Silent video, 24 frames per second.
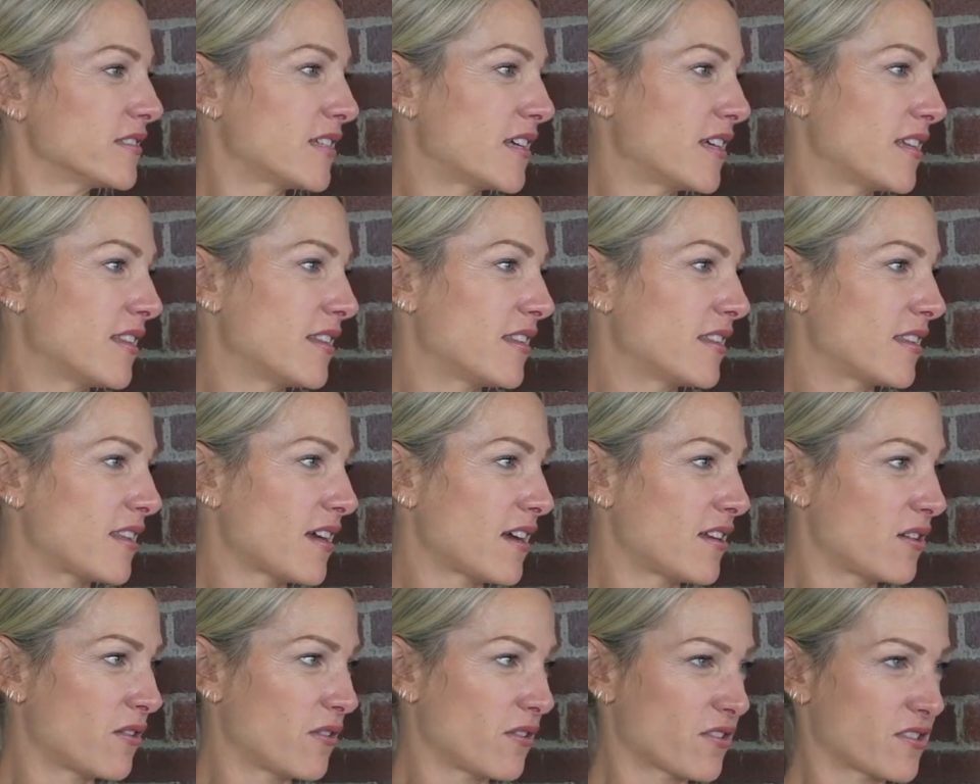And
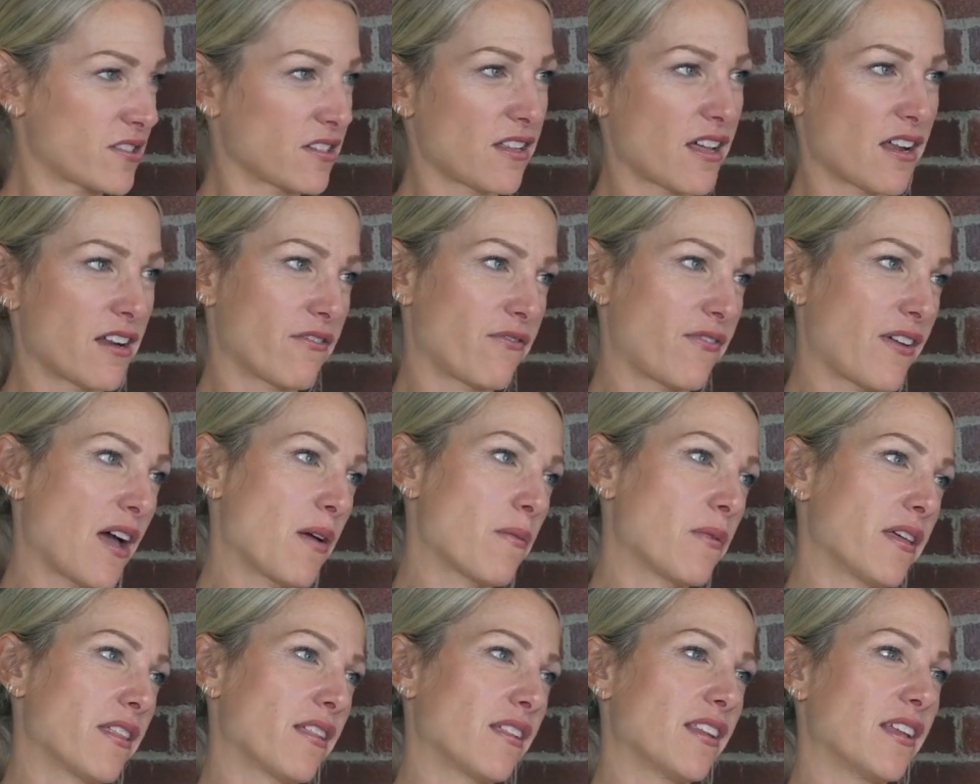I know there's a lot of
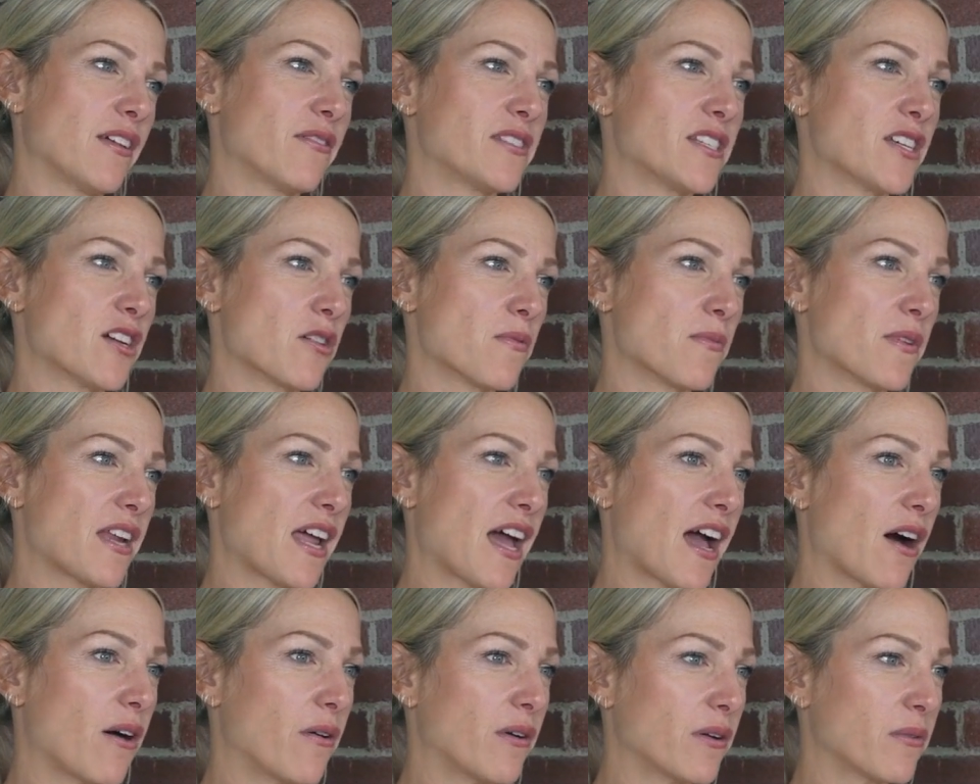family that lives here, but
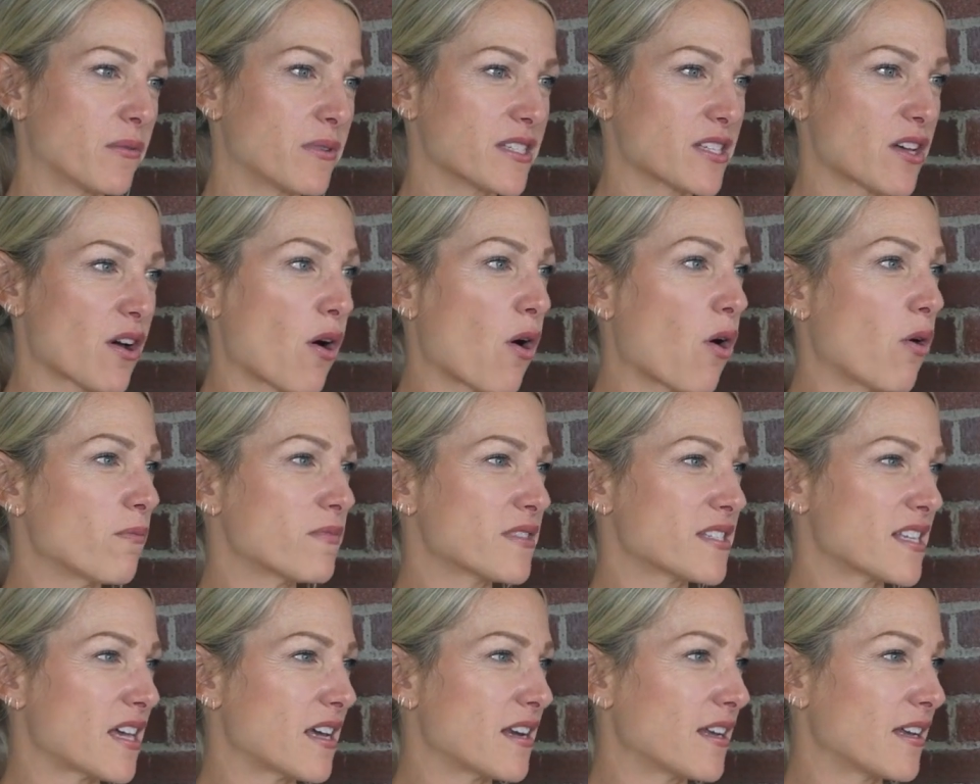how it was a
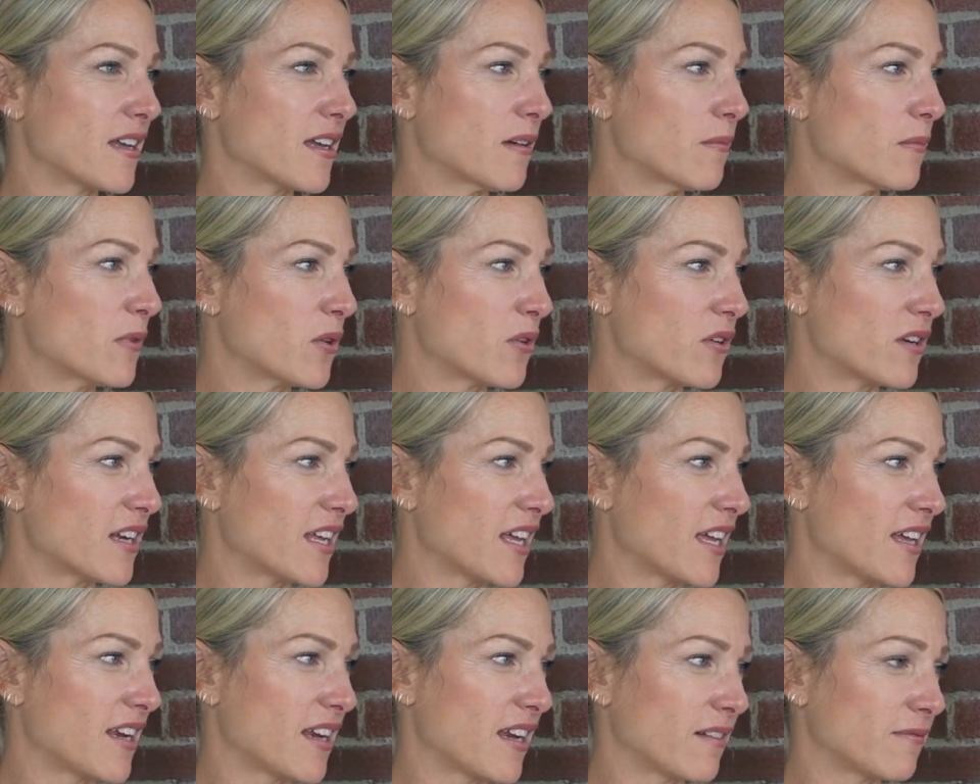homesteading
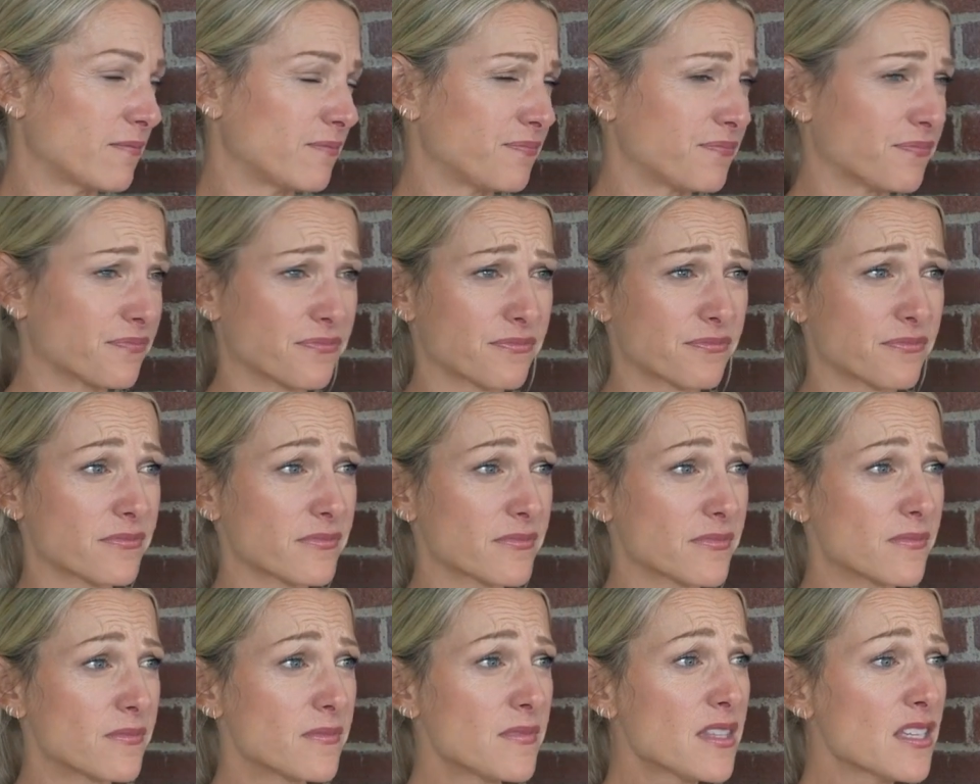community, and
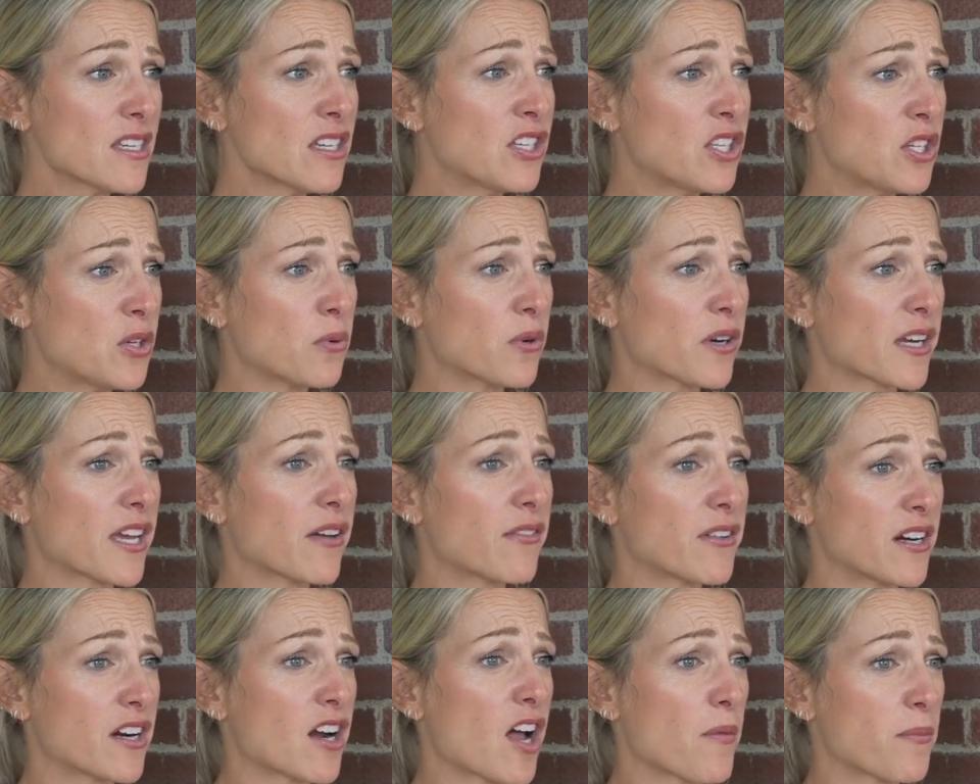you were
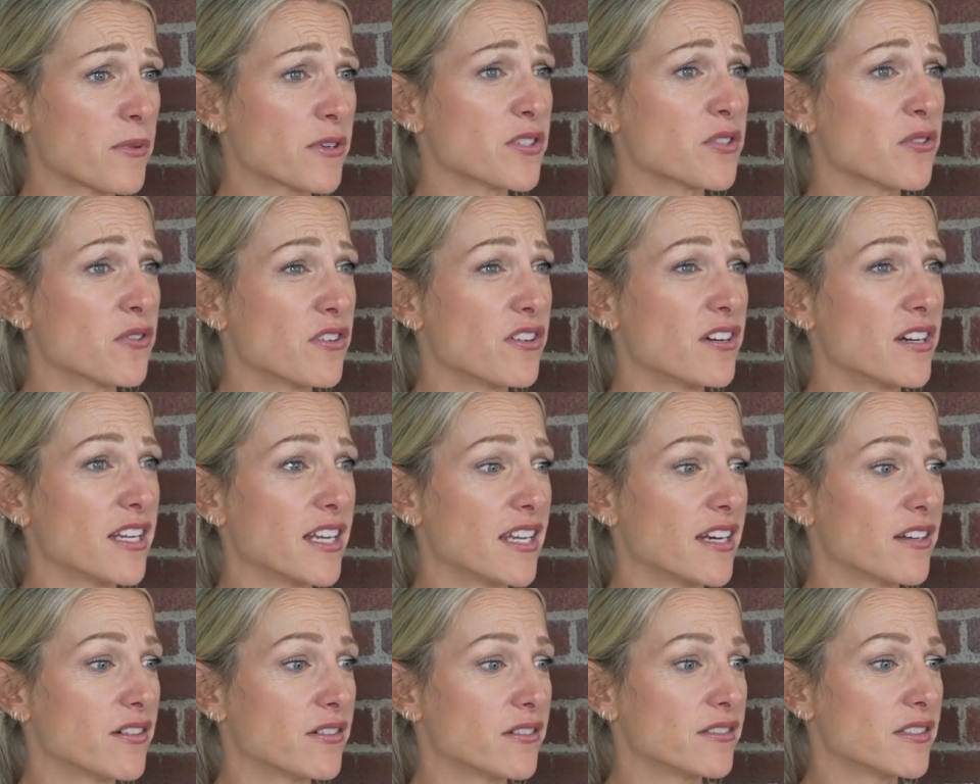given an
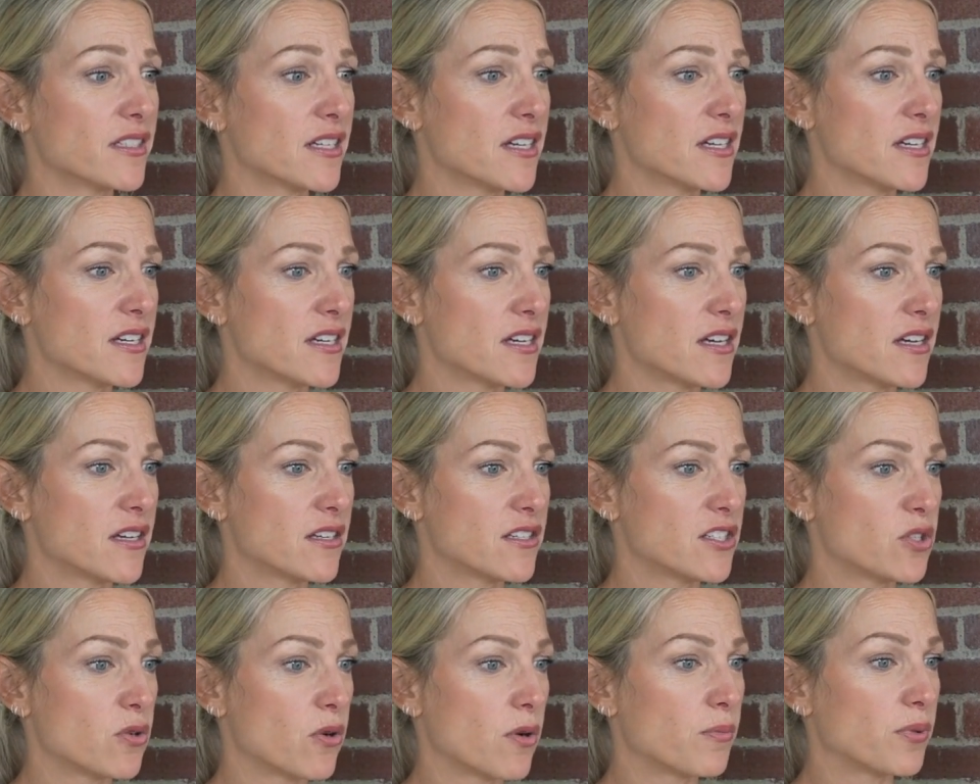opportunity
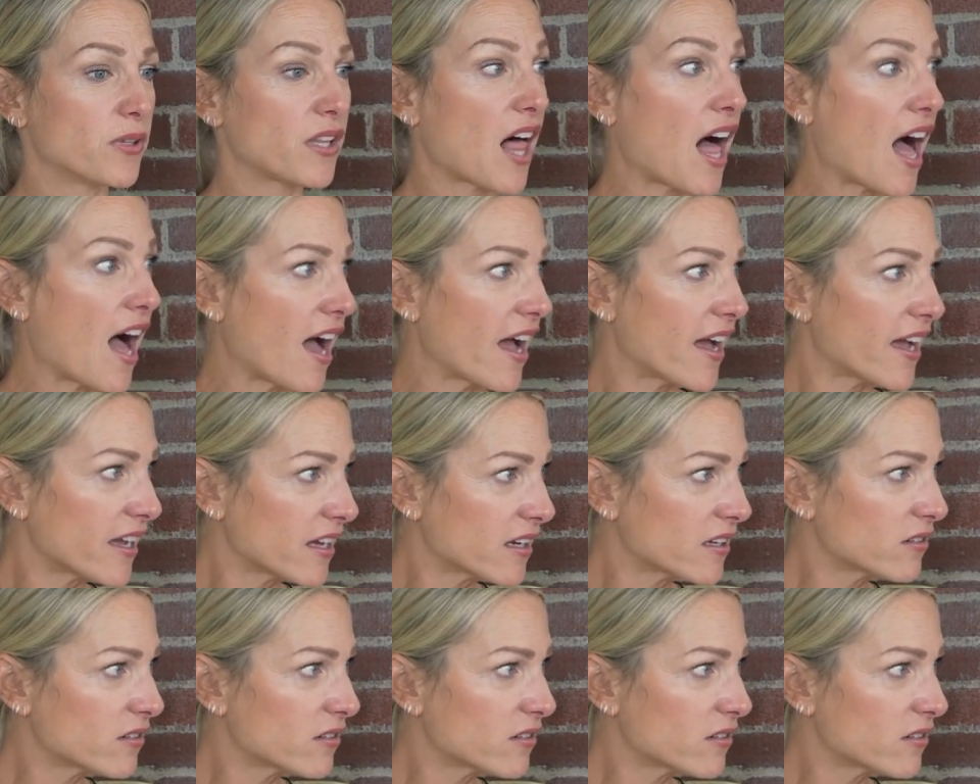to apply,